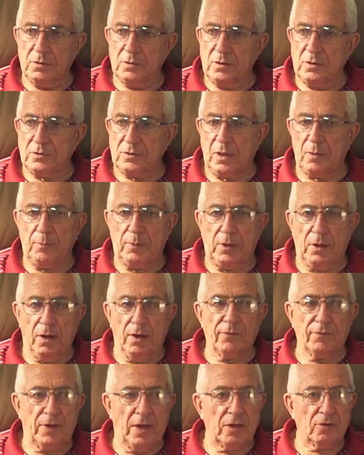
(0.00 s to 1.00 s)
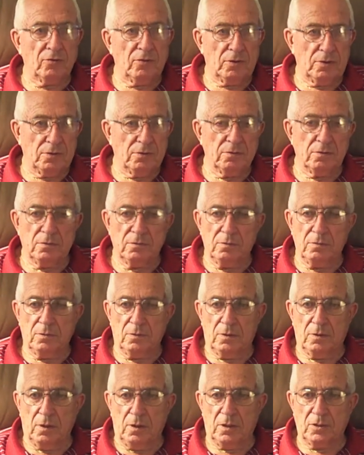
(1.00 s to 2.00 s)
sent me off actually to
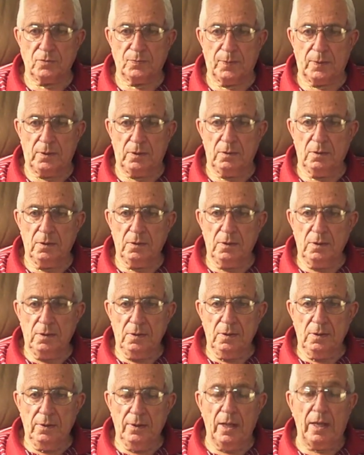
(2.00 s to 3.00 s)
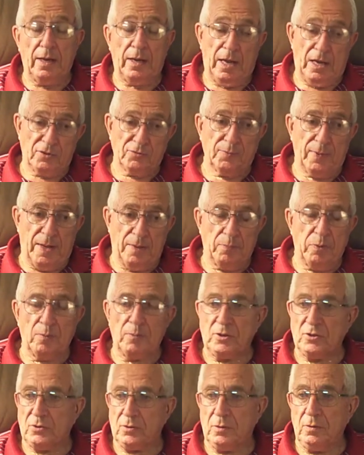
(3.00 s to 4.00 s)
a hospital. They had asked my
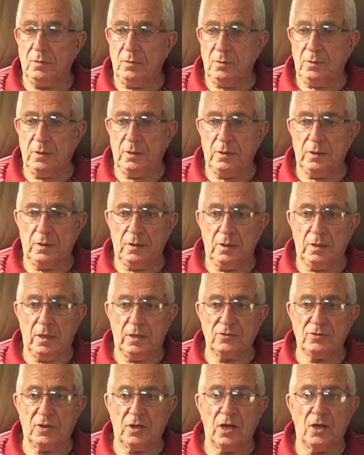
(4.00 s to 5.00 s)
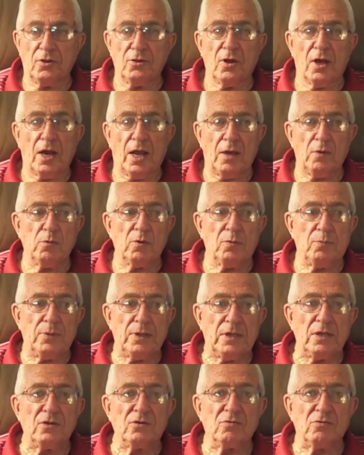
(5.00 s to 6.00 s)
permission, and I said I thought I would be
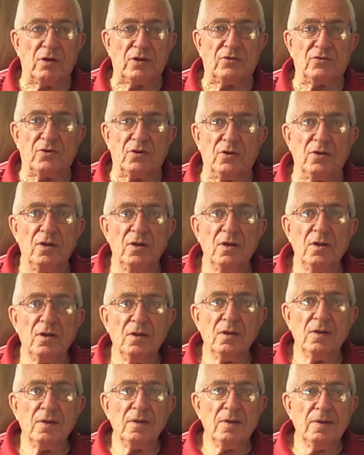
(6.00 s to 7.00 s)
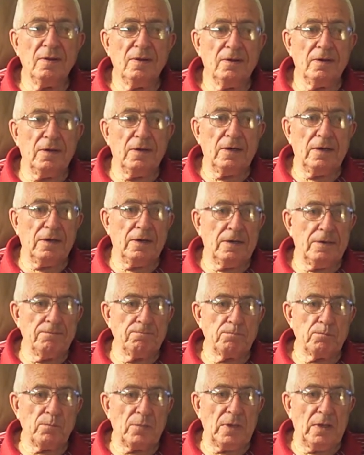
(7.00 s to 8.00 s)
interested.
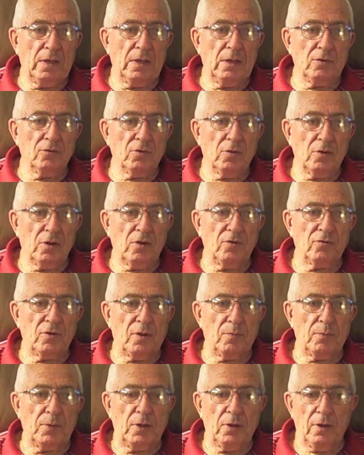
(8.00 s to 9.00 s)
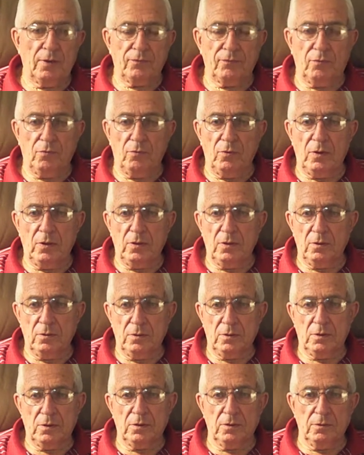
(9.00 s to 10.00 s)
And so they sent me off to the
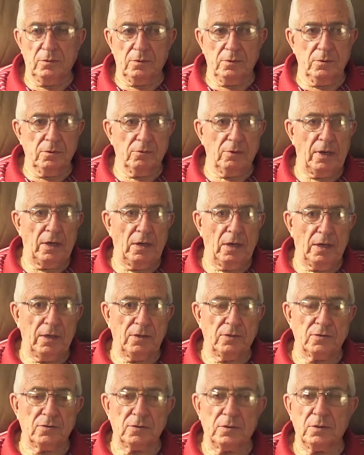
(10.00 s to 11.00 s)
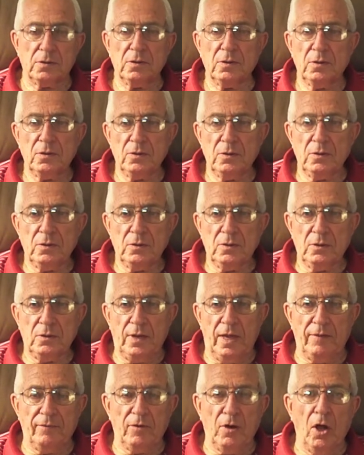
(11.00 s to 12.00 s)
Great Lakes
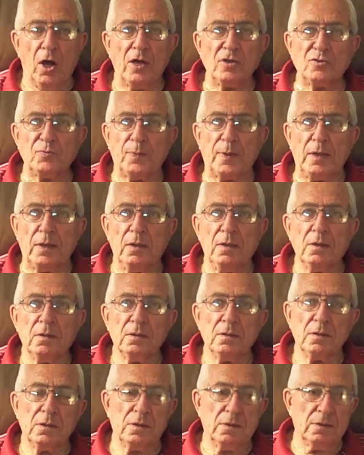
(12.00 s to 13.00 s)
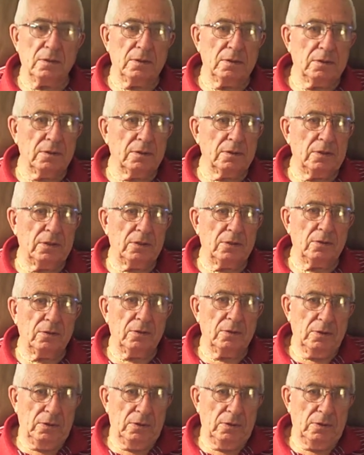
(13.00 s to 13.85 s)
Naval Hospital in